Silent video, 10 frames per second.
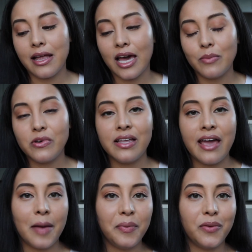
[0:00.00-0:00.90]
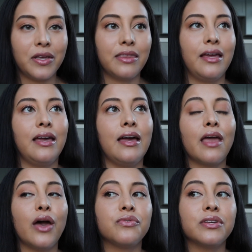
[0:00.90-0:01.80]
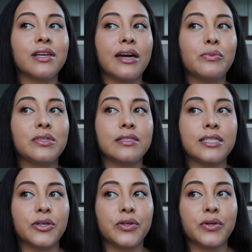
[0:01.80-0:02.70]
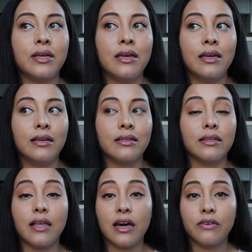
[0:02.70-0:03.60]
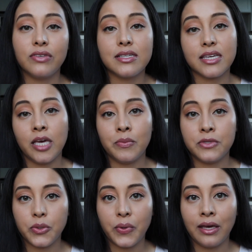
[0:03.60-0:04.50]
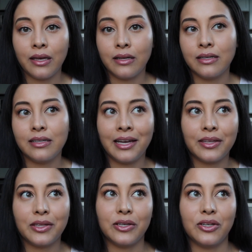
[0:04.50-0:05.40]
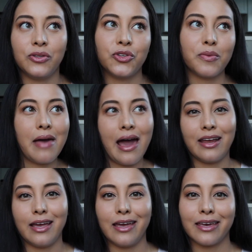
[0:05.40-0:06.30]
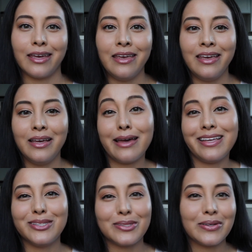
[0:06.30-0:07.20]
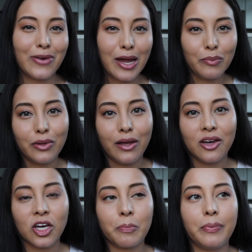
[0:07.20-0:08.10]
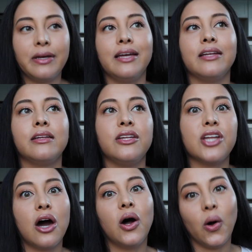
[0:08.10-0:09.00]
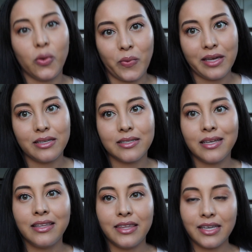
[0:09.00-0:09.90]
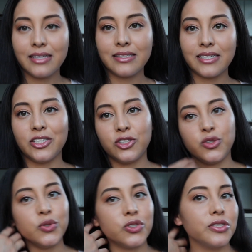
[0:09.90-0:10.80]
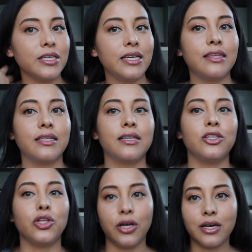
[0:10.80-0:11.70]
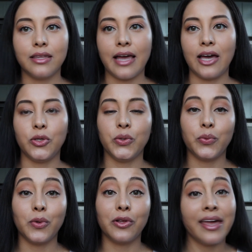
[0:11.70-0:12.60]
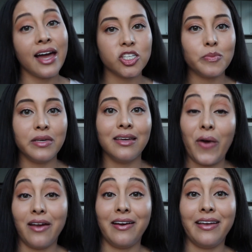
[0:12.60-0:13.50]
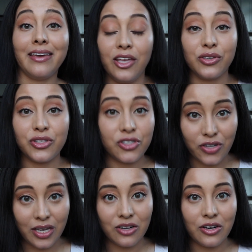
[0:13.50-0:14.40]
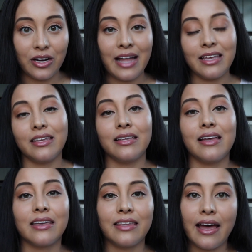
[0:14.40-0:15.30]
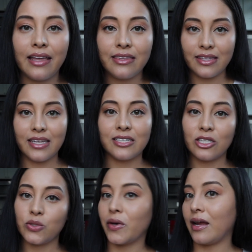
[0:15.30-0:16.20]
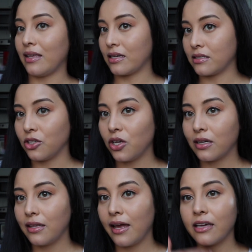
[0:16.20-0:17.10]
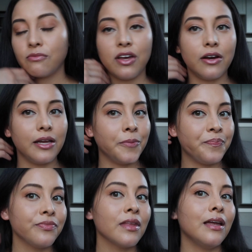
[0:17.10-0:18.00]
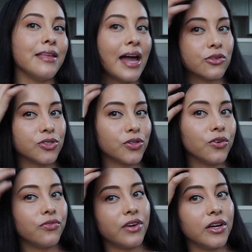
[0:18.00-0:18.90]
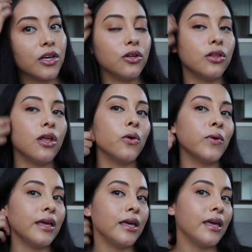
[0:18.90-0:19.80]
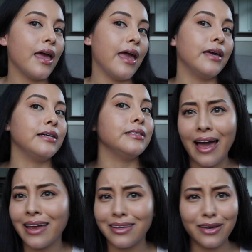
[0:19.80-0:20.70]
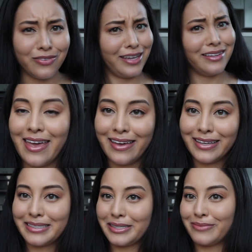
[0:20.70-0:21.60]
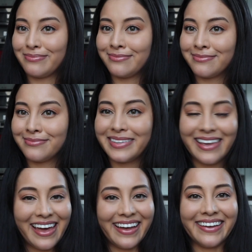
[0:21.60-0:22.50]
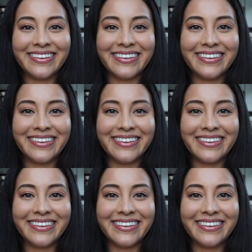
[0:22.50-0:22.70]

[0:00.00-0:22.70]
and I'm really happy with it. I feel like I would still love to keep doing like the dramatic Instagram look, but not always. This is usually the look that you will catch me wearing in the street or anything like that. This is what I like to look like, very natural, very glowy, and I love it. And yeah,